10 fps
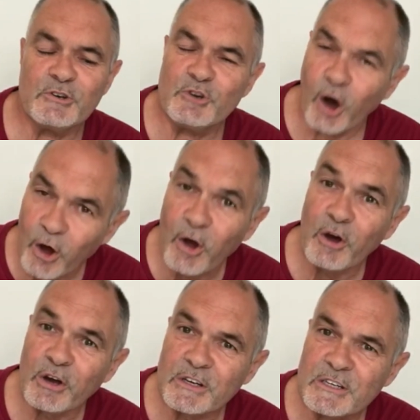
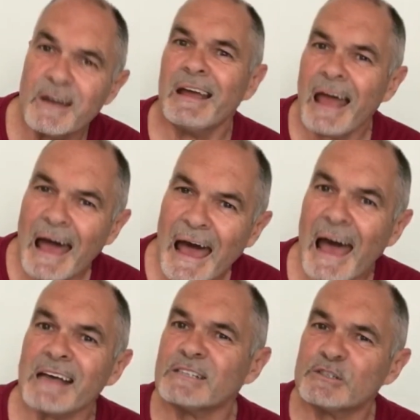God
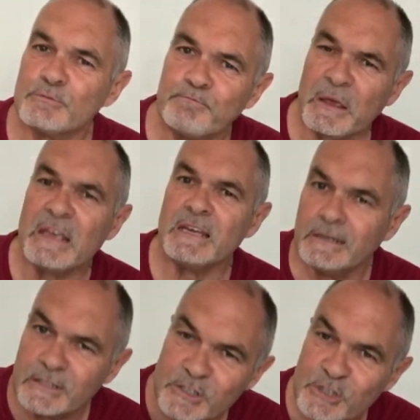has
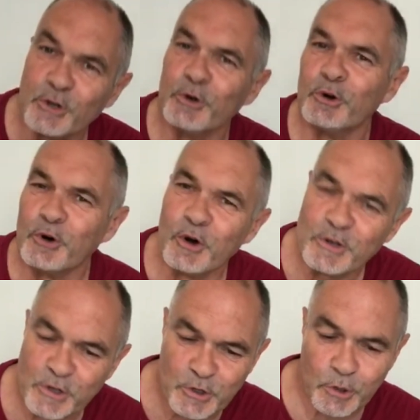been
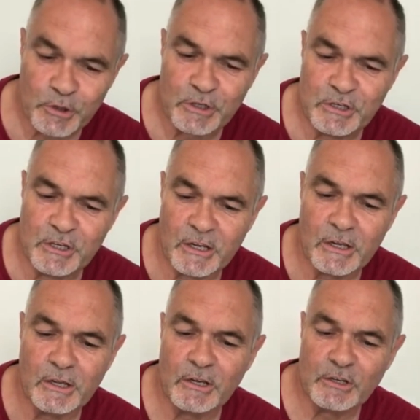so good
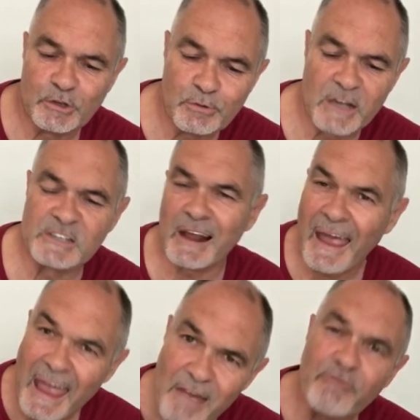to
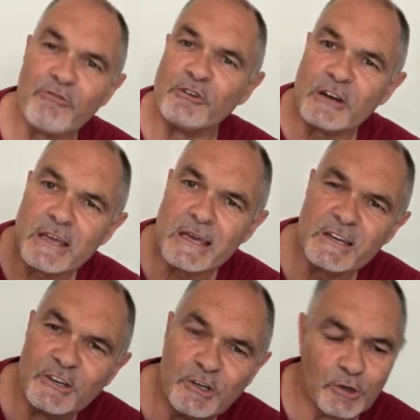us. Every
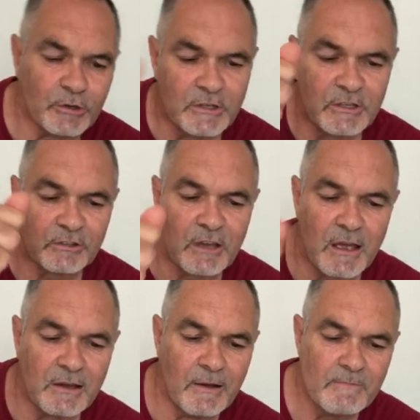good
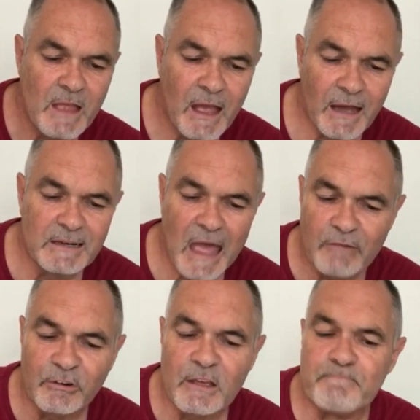thing and
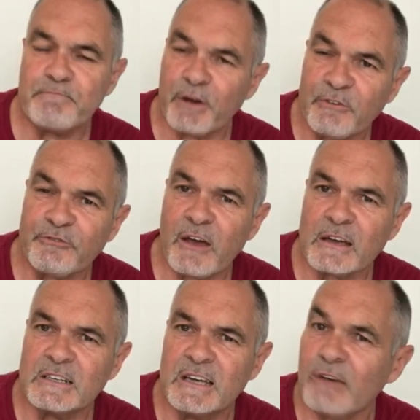every
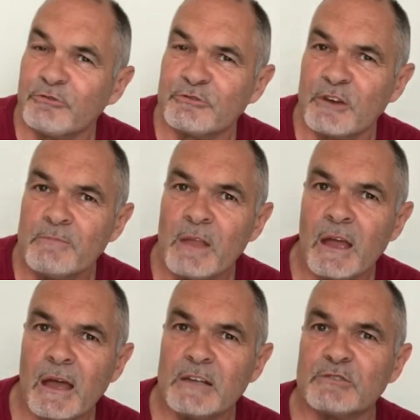perfect gift
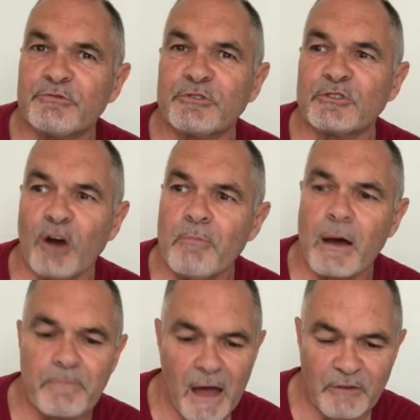is from
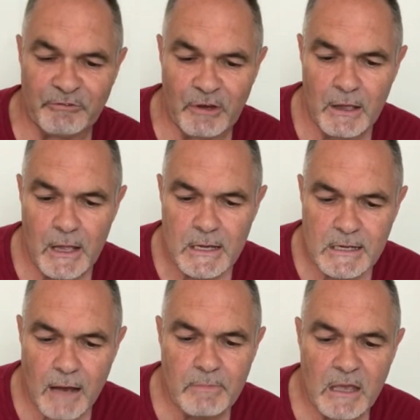above,
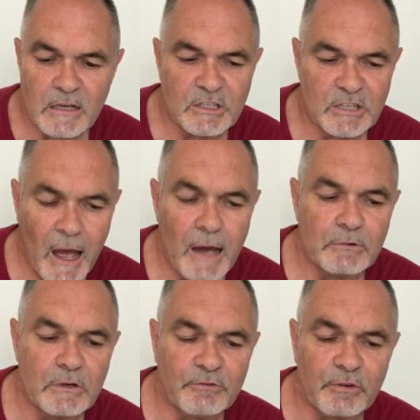coming
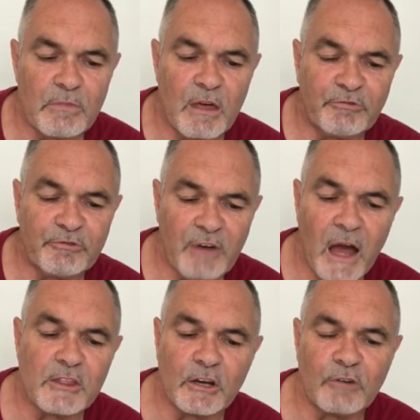down from the
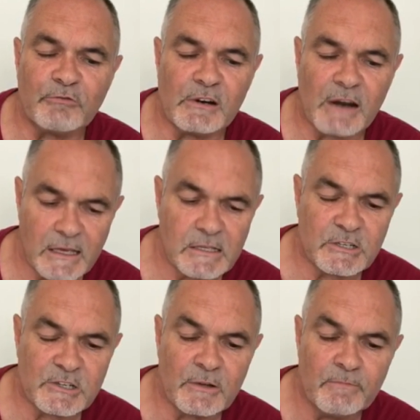Father of
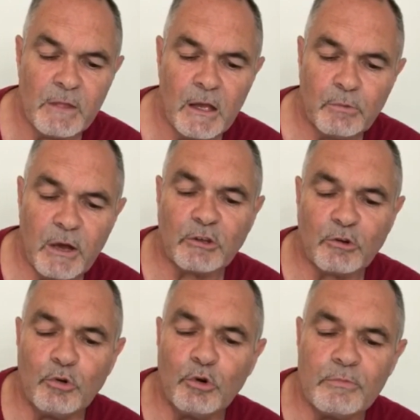lights, with
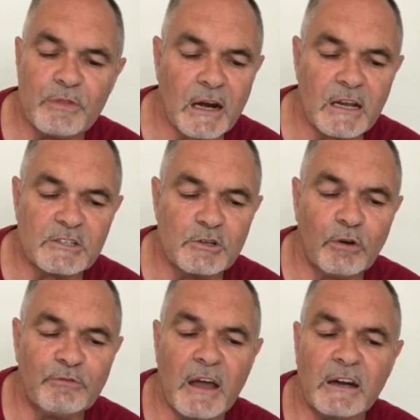whom there is
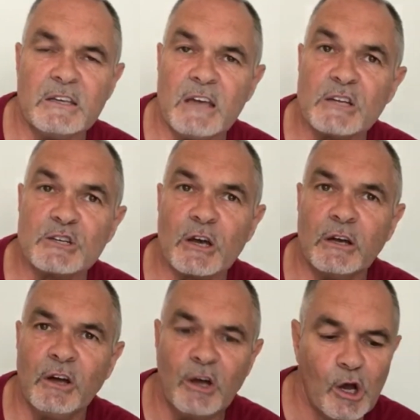no
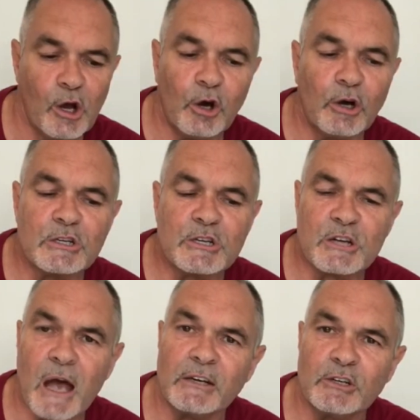variation or
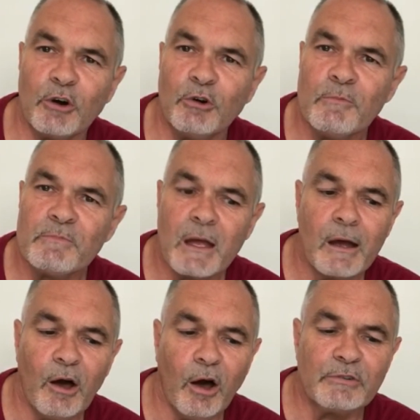shadow
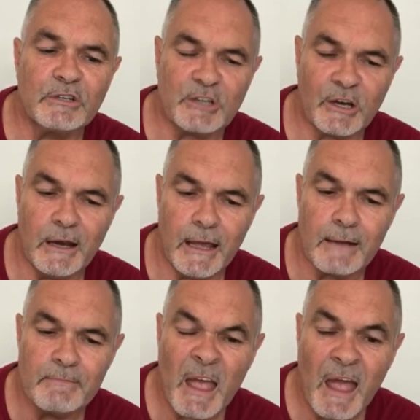of
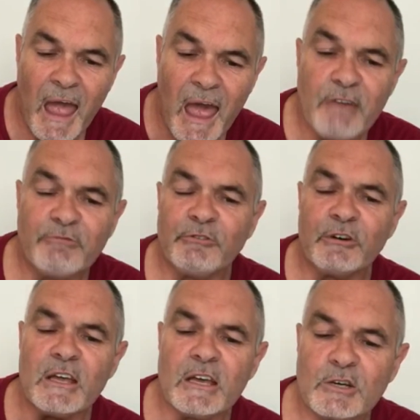turning.
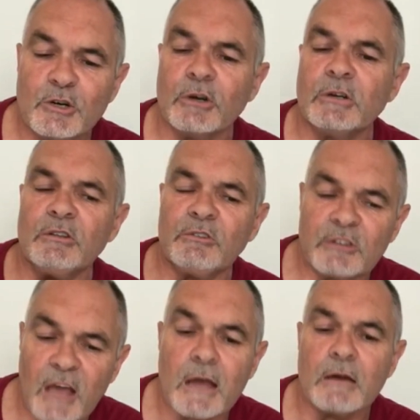Every good
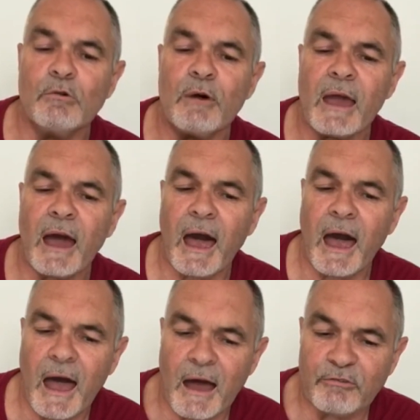thing we
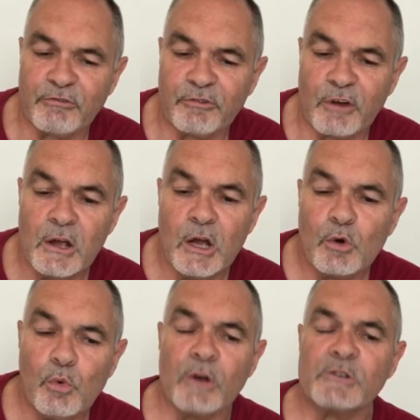have
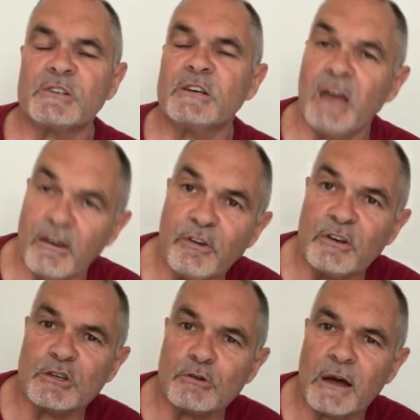was
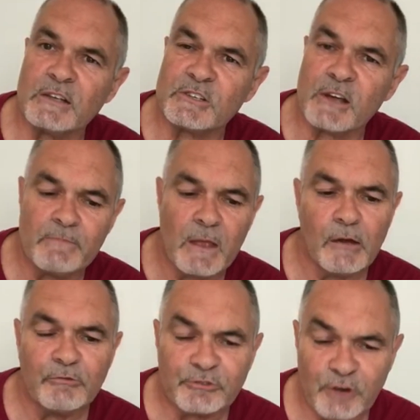given to us
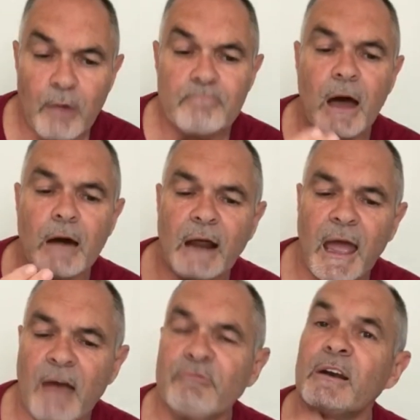from our
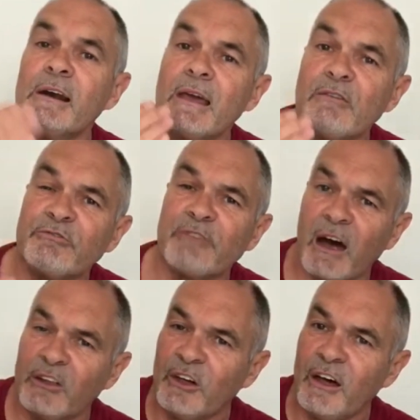Heavenly
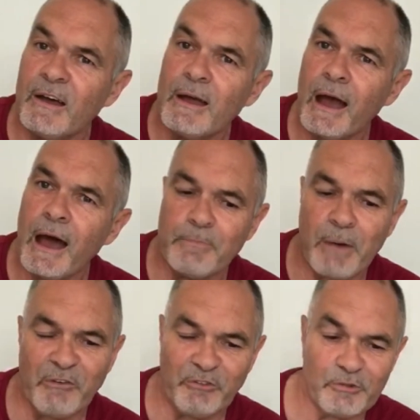Father
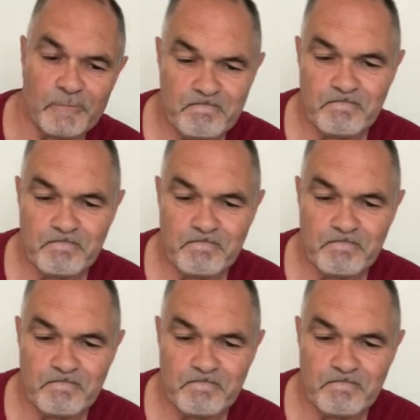above.